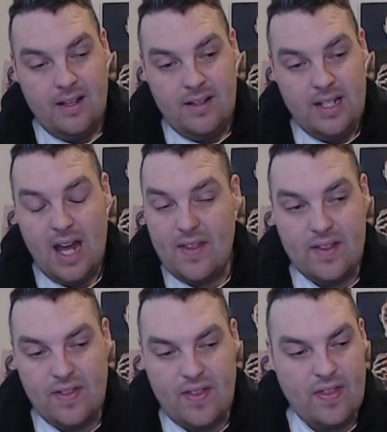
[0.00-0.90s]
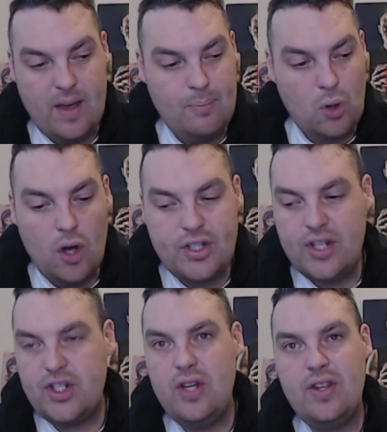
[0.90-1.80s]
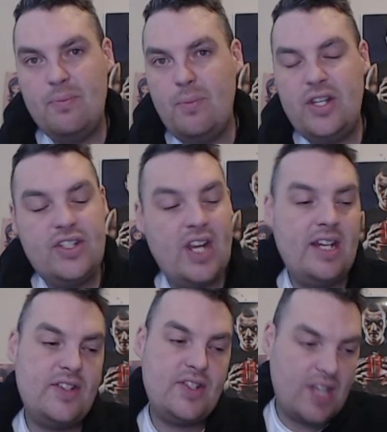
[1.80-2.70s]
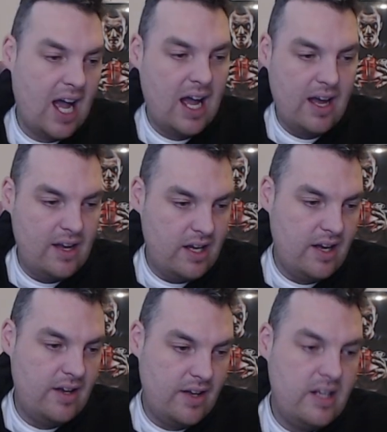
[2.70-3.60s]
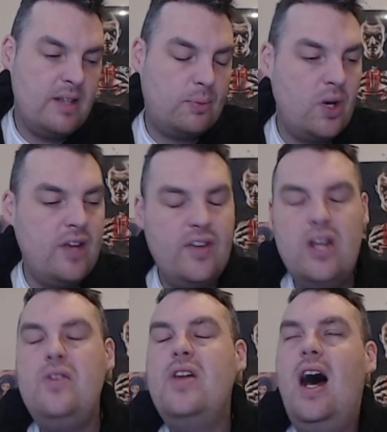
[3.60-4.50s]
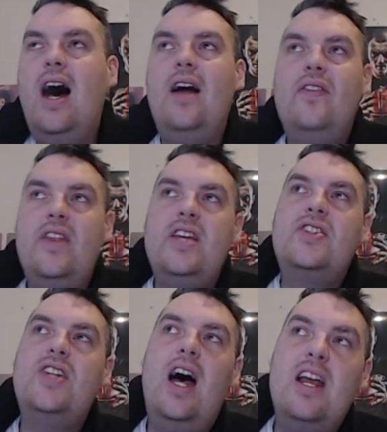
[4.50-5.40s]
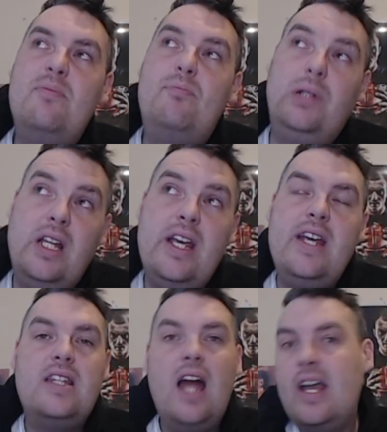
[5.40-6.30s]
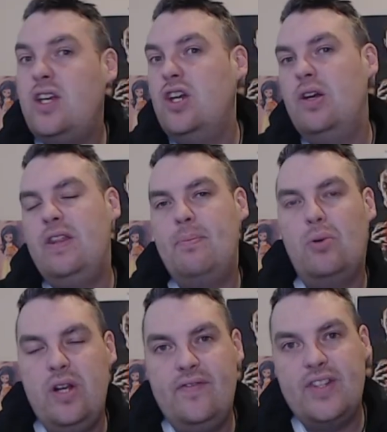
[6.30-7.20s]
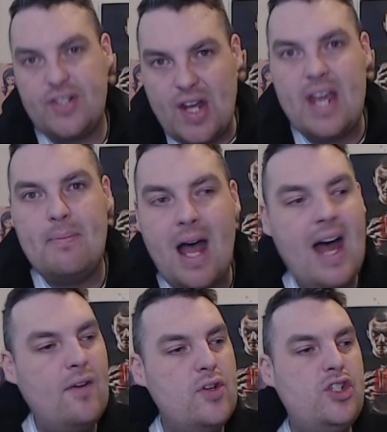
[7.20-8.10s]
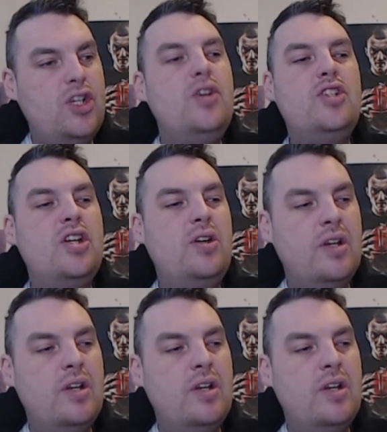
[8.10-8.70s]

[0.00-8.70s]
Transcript: They brought it to them. We said at the start in the preview that these sides bleed like you. They breathe the same air as you do.